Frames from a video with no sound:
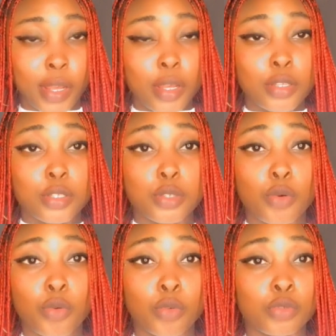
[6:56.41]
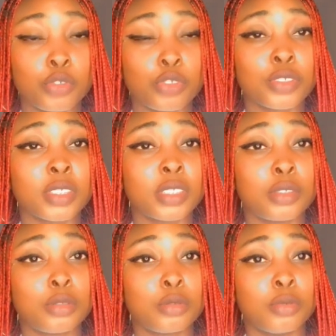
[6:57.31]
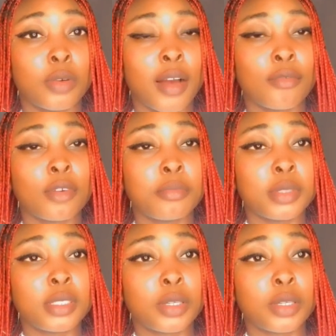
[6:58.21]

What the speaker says: So you just need to avoid mistake